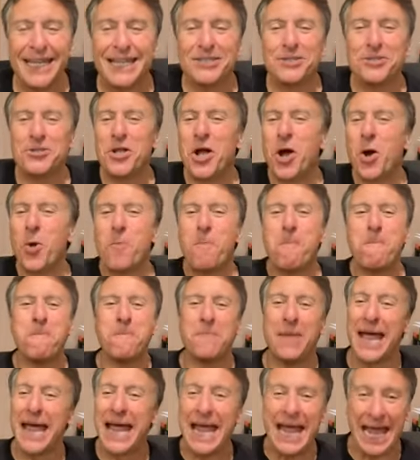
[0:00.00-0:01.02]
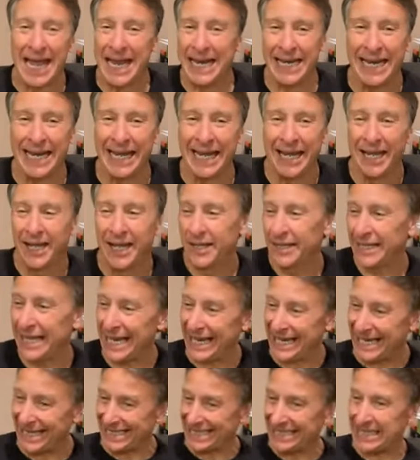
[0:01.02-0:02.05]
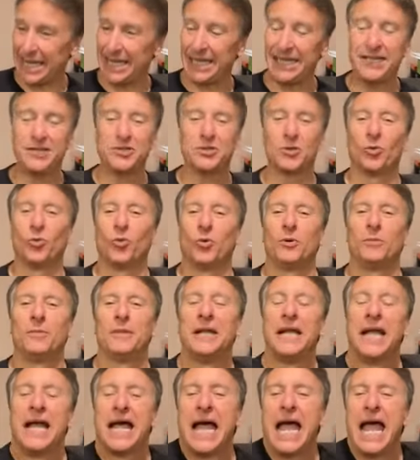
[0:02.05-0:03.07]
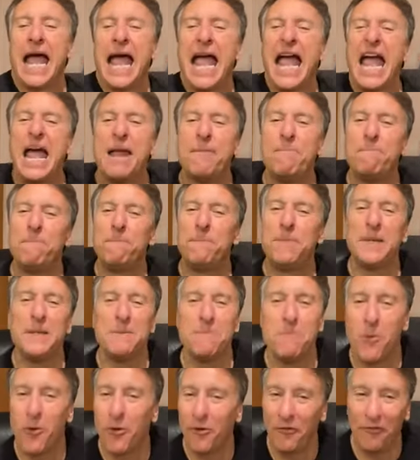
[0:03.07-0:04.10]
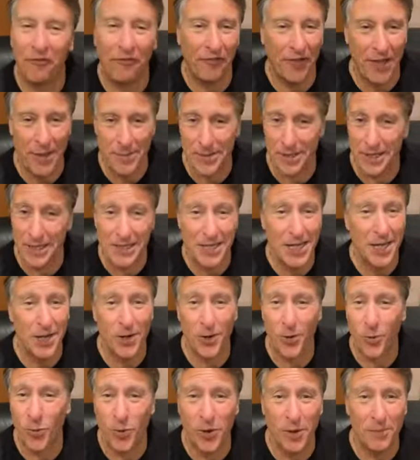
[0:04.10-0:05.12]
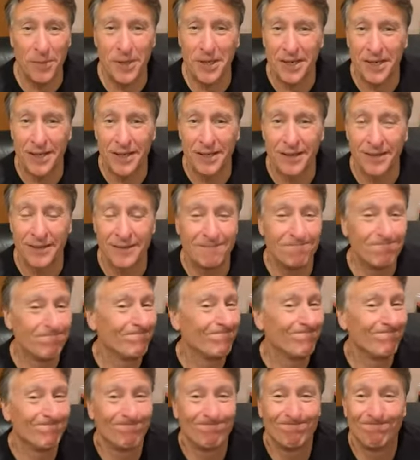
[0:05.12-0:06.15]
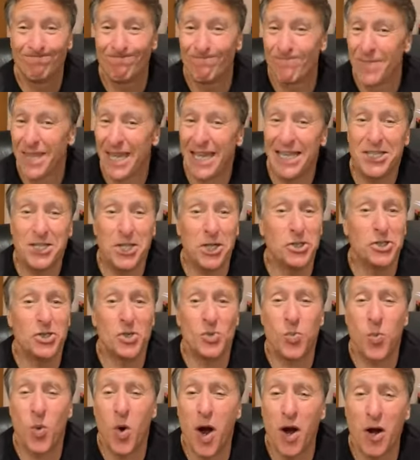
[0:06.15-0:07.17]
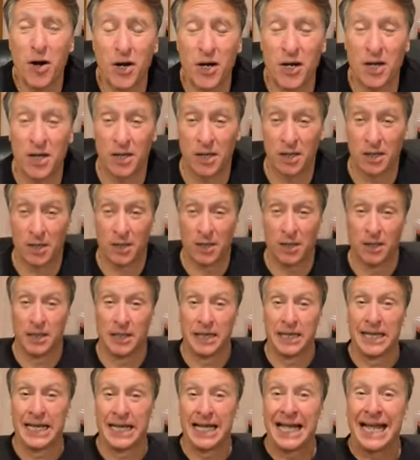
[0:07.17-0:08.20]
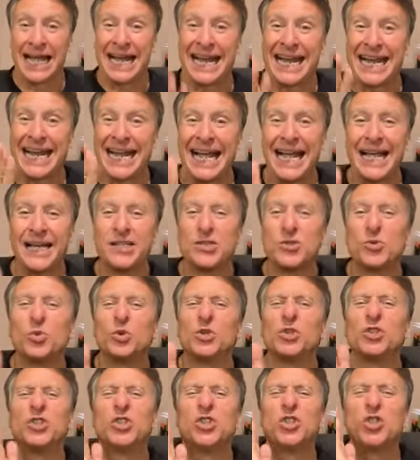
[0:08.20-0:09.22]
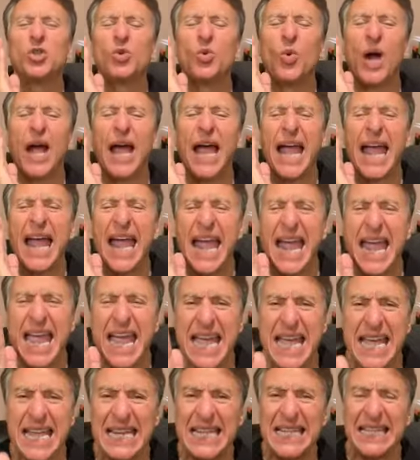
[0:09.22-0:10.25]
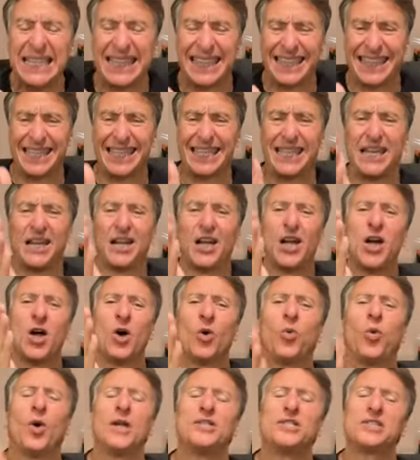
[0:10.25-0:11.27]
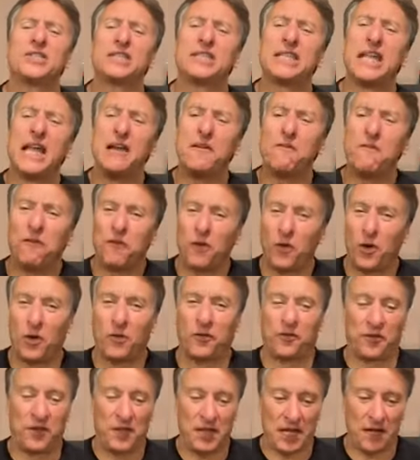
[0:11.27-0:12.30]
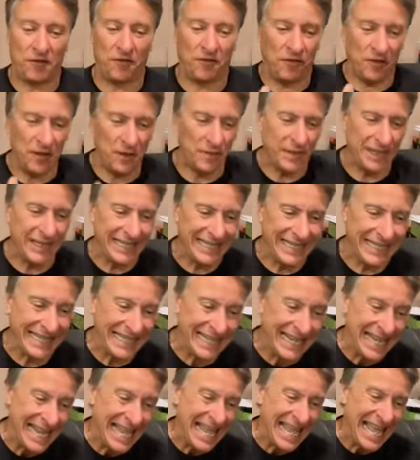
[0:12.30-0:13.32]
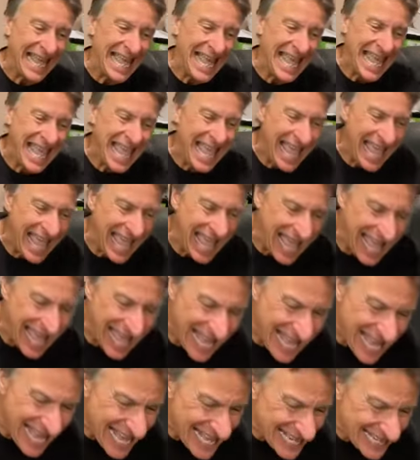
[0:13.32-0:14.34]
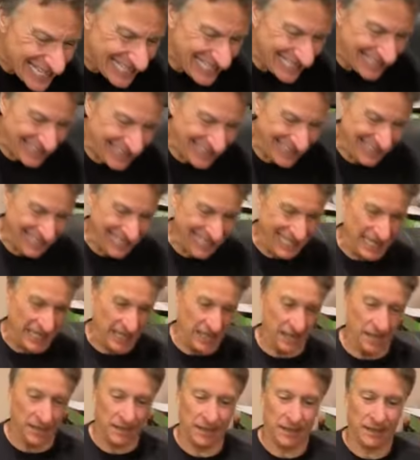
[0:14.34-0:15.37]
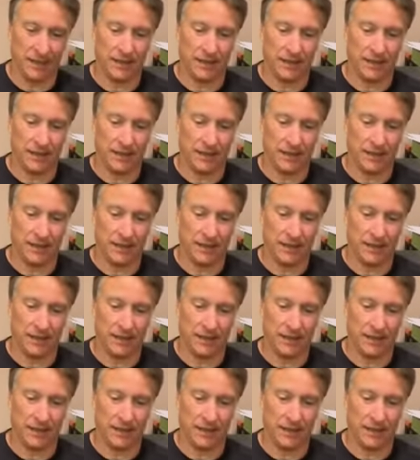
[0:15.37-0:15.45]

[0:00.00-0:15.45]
There's no man that could say he's a woman and be more feminine than a woman. It doesn't work. Guys will do anything once they fall for that femininity. Anything.